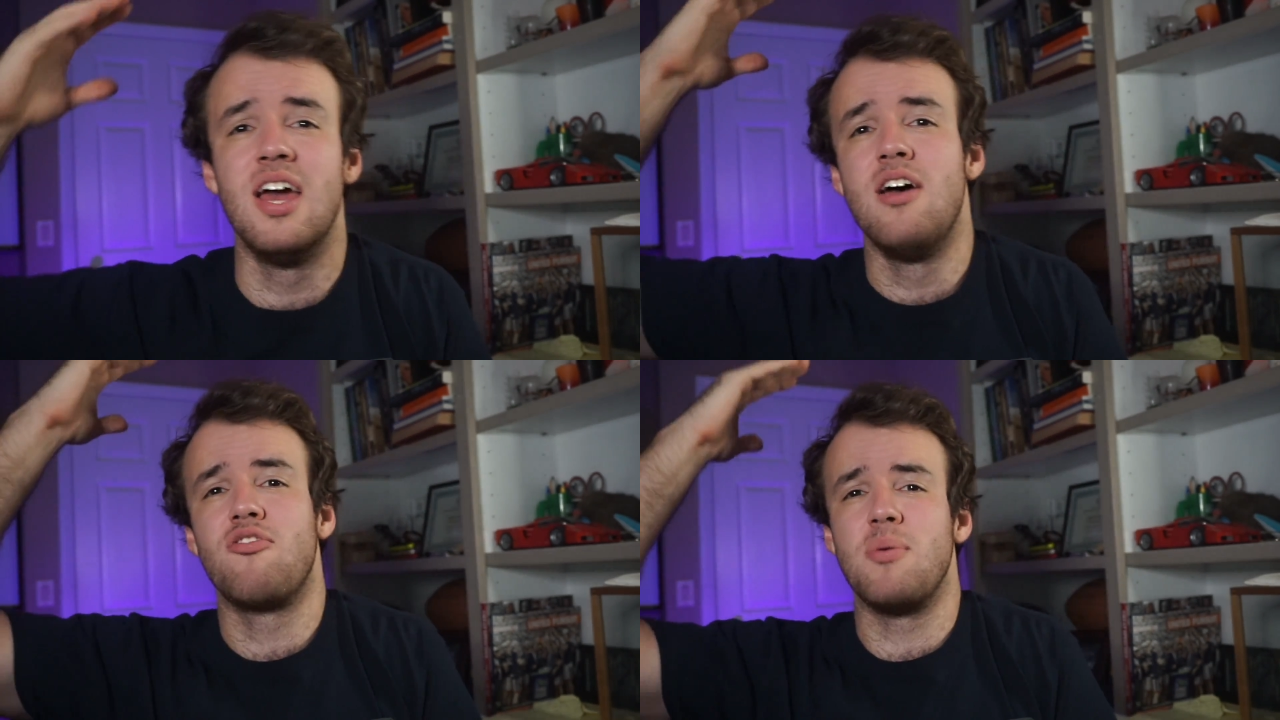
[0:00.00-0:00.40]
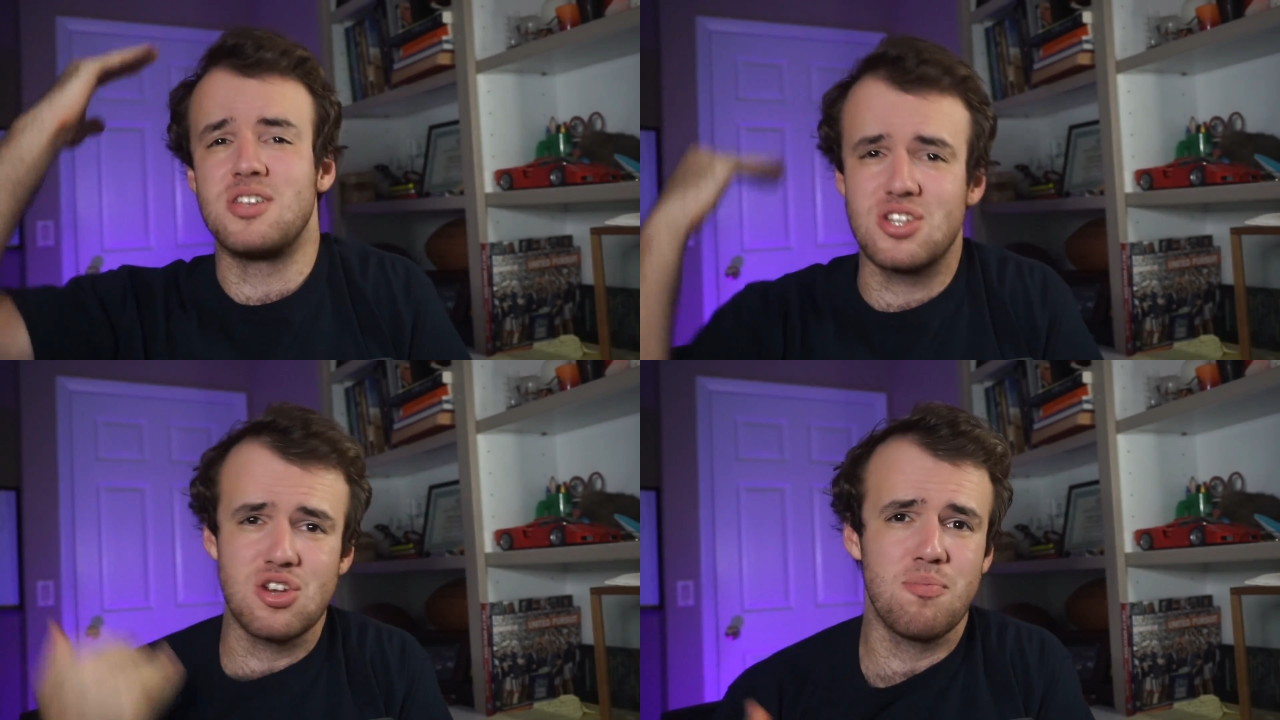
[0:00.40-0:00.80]
from a
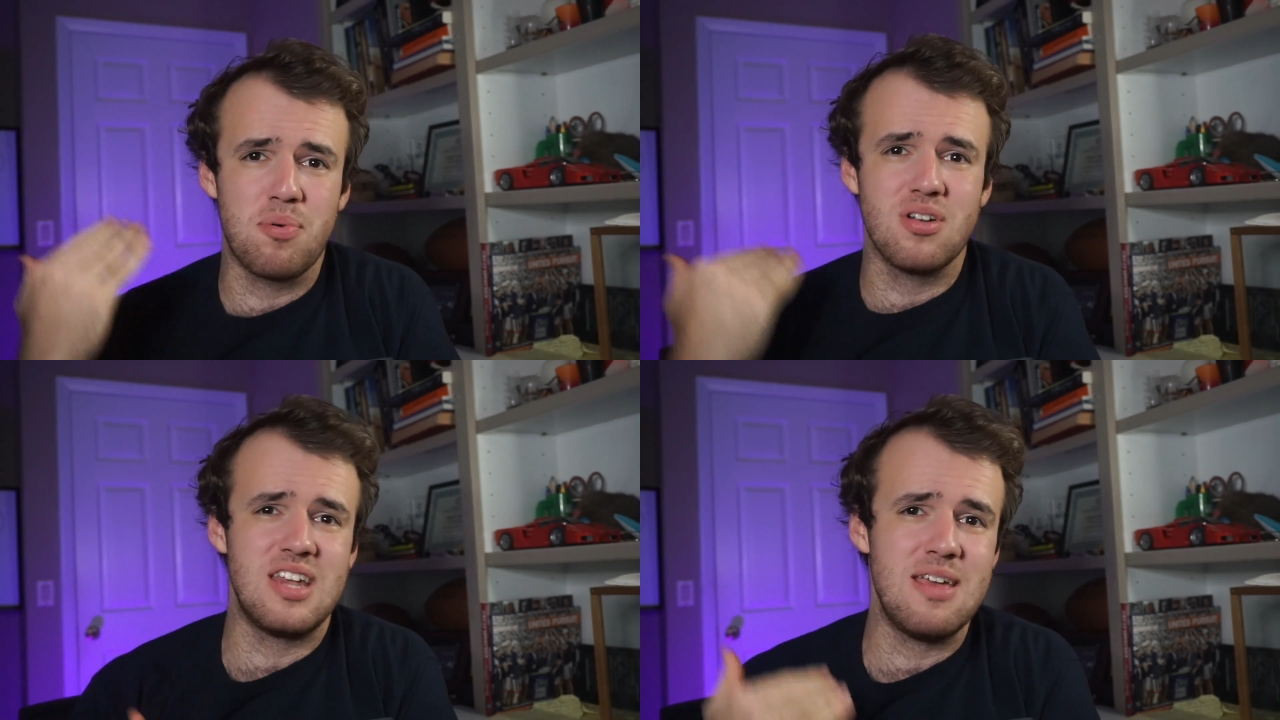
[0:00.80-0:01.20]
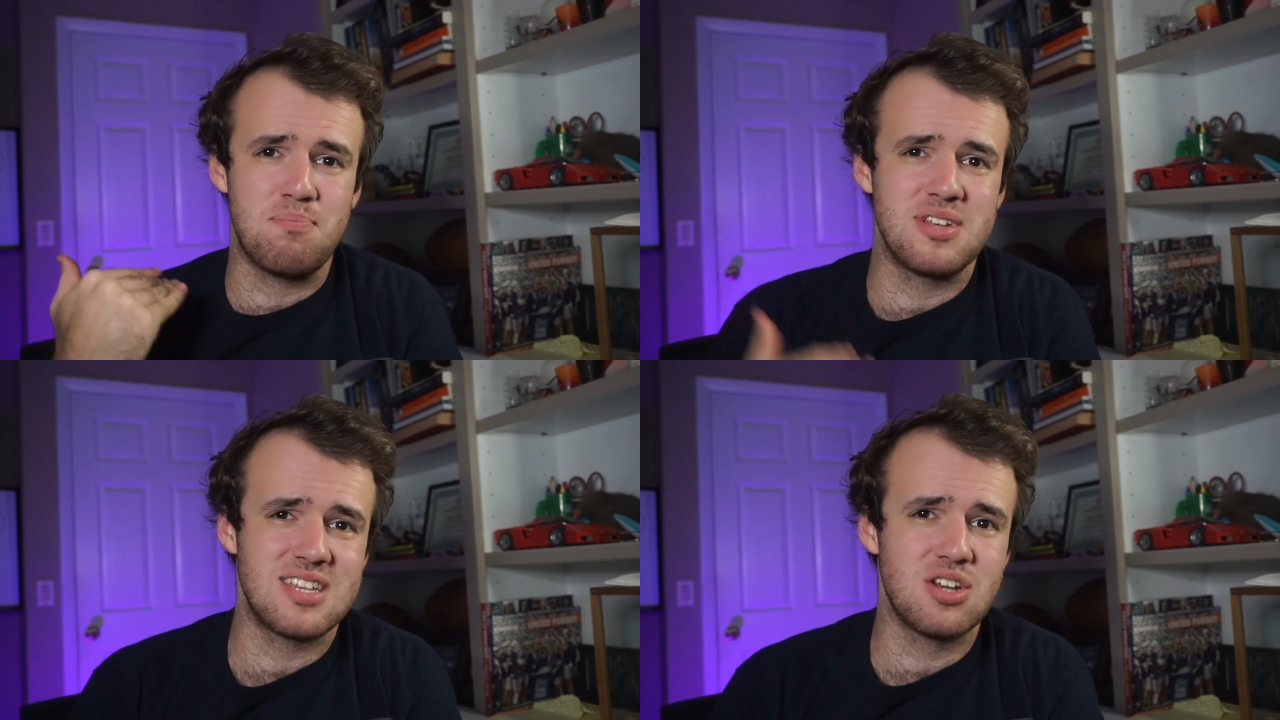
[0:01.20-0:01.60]
super deep
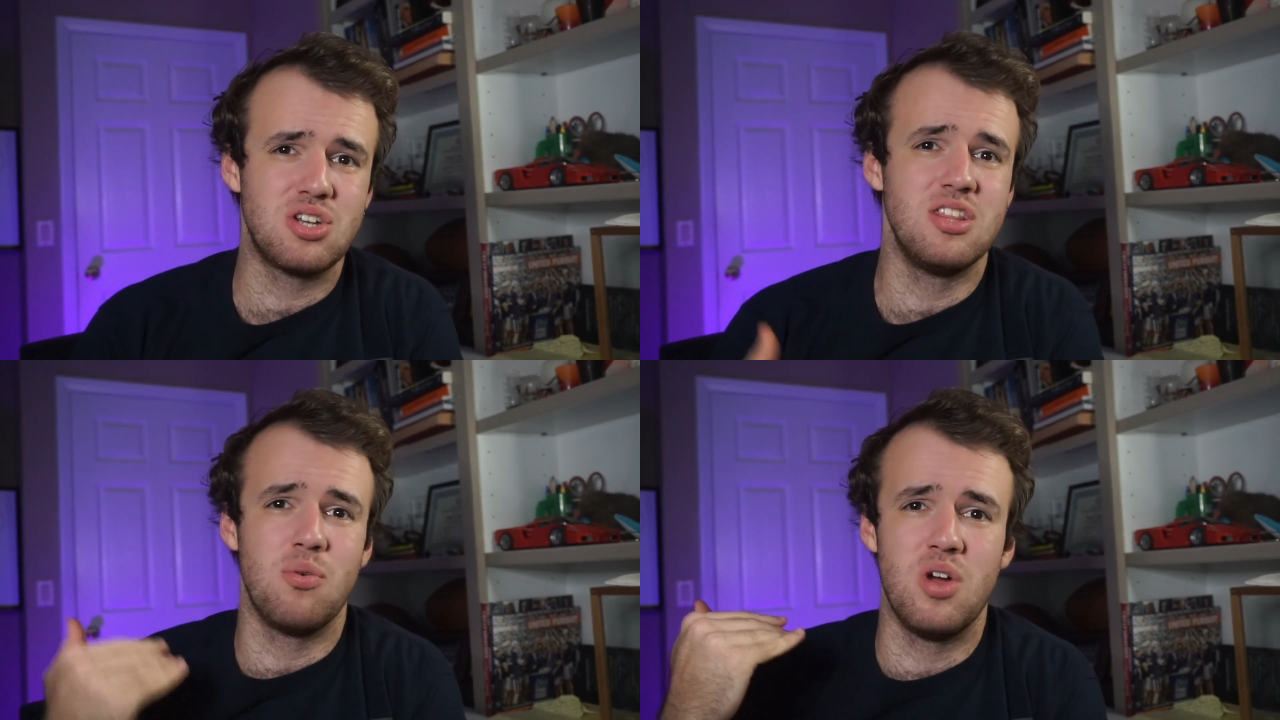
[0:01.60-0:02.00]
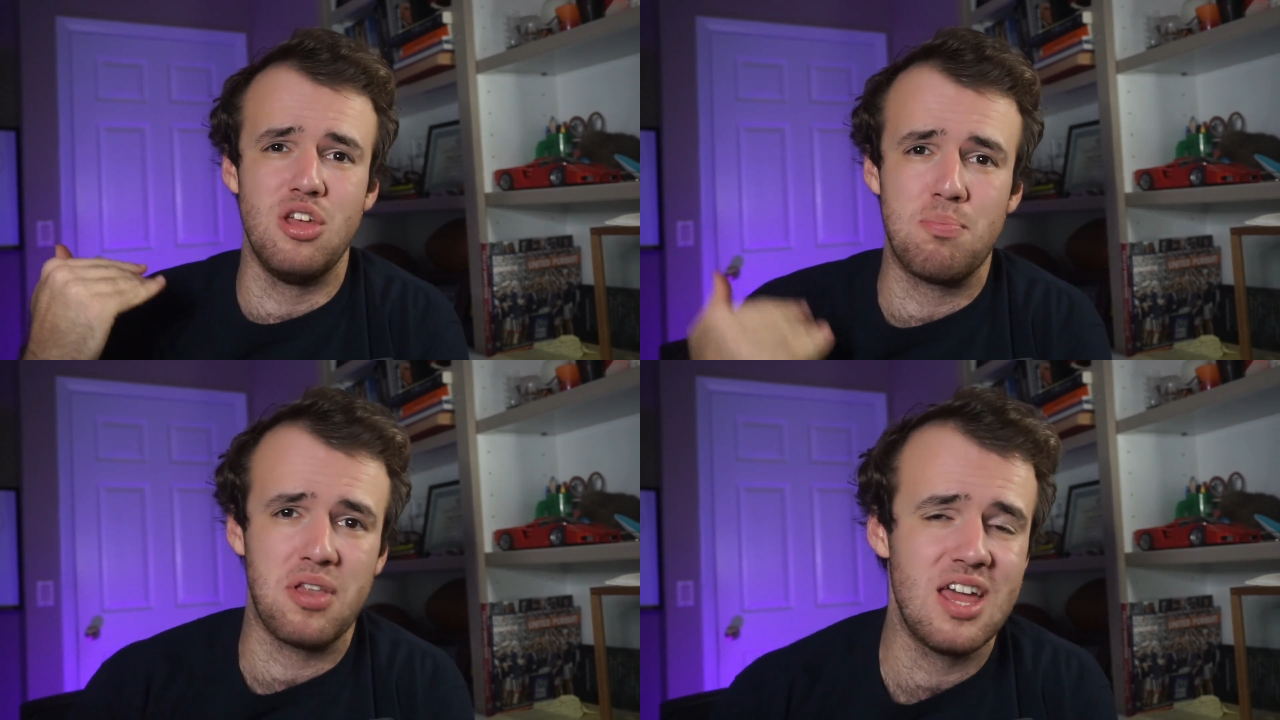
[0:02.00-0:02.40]
position that when you
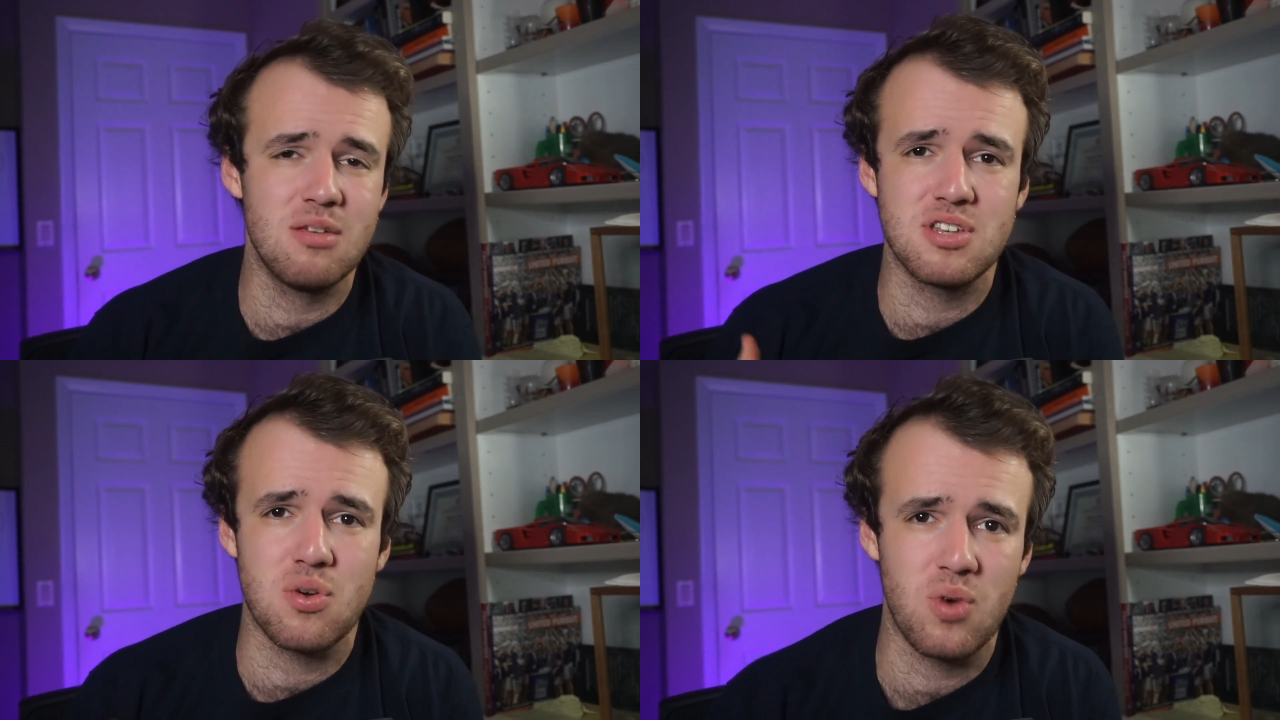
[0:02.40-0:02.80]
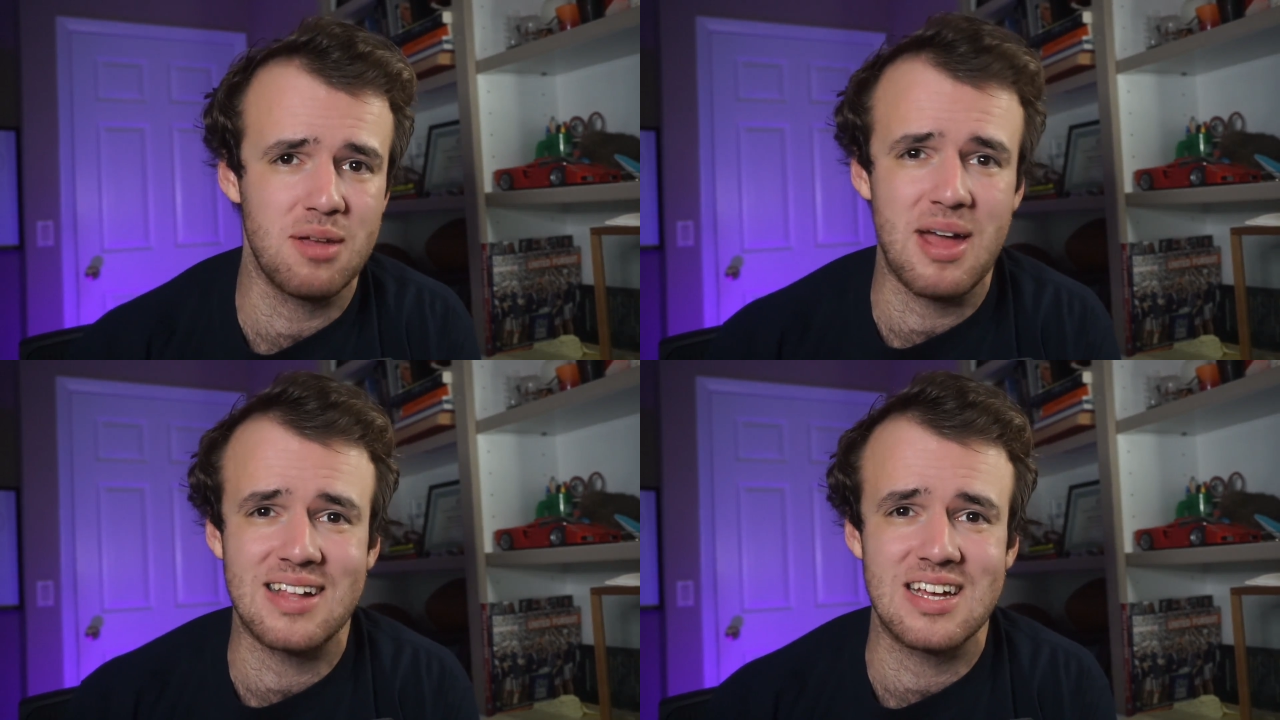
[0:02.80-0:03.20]
play them as a
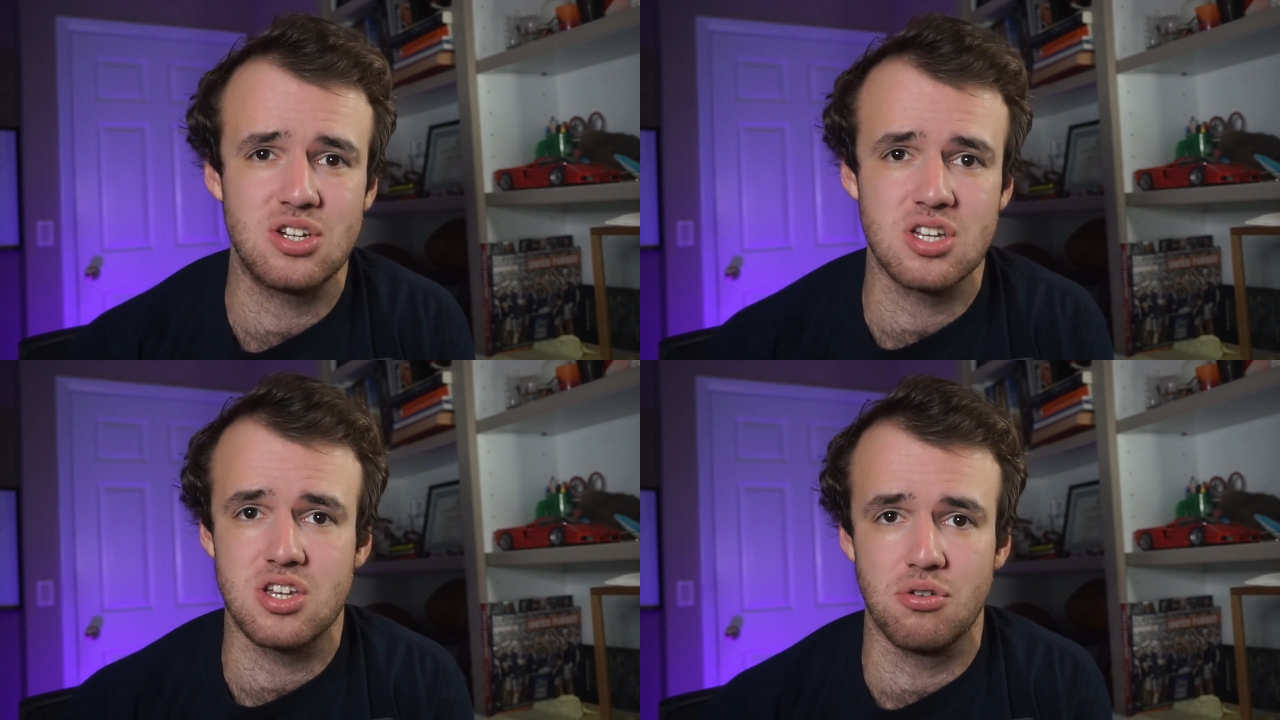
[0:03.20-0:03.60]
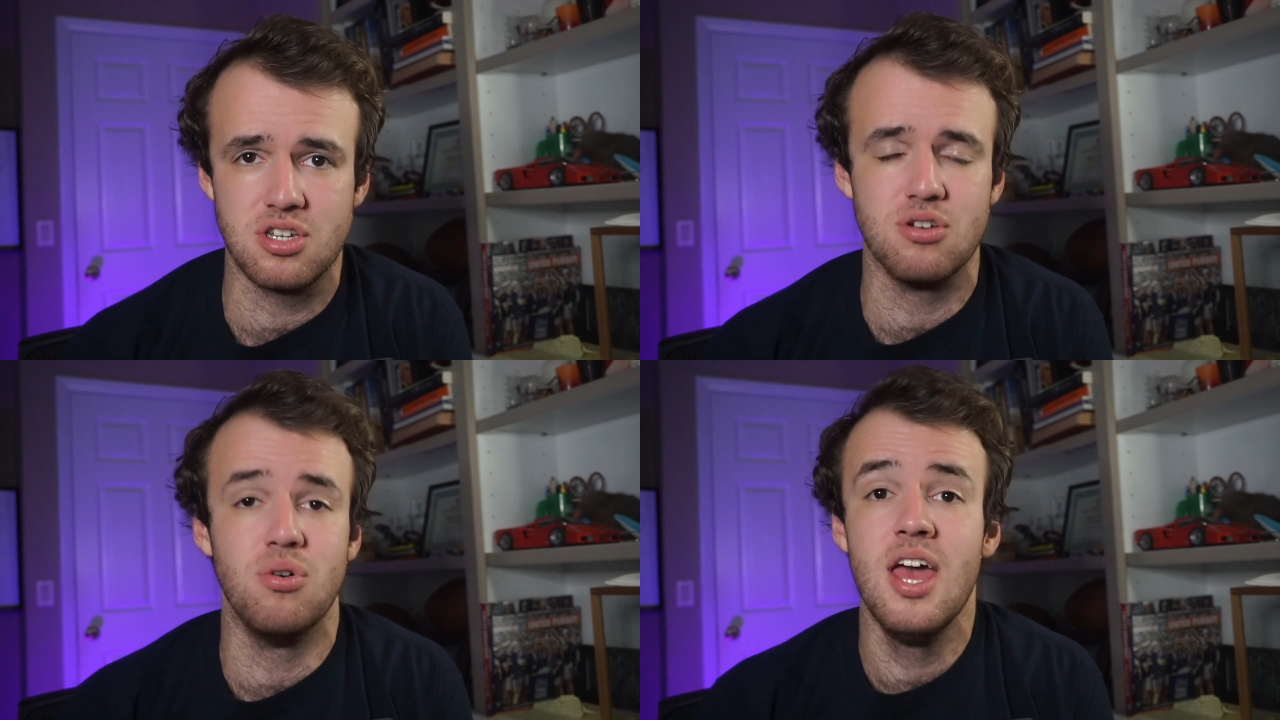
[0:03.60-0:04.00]
wingback, they just don't
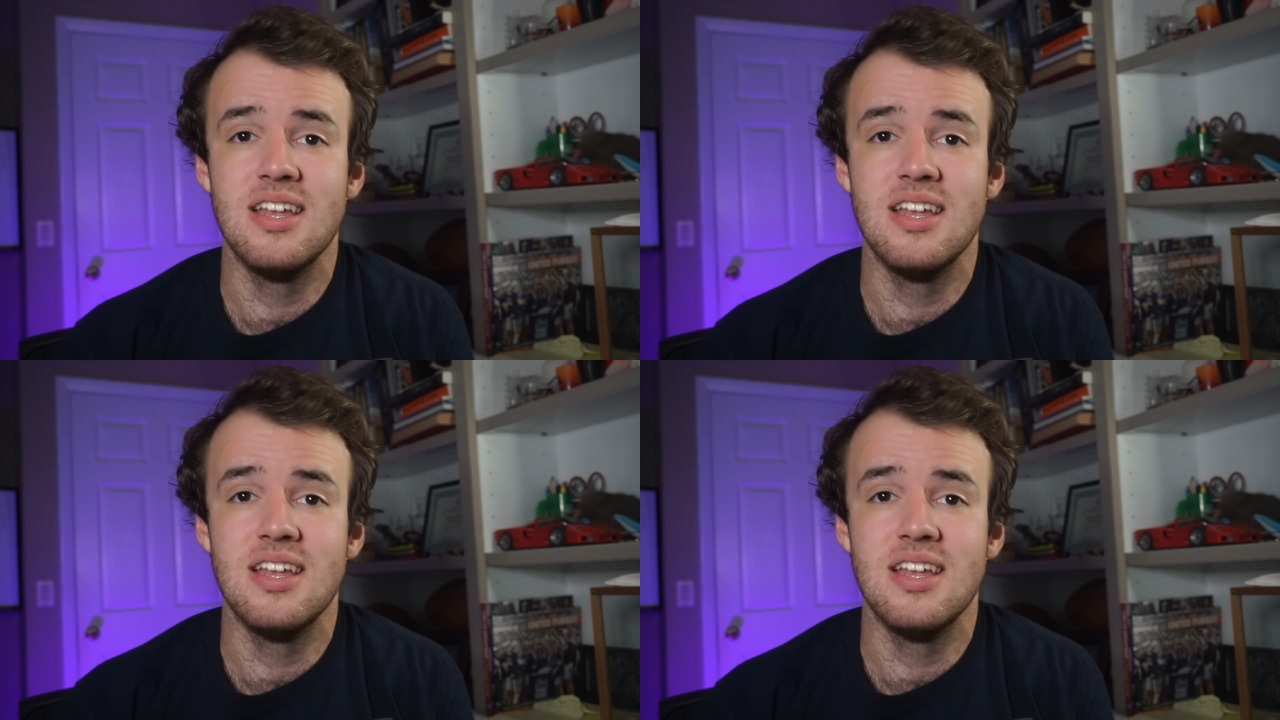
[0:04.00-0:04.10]
do.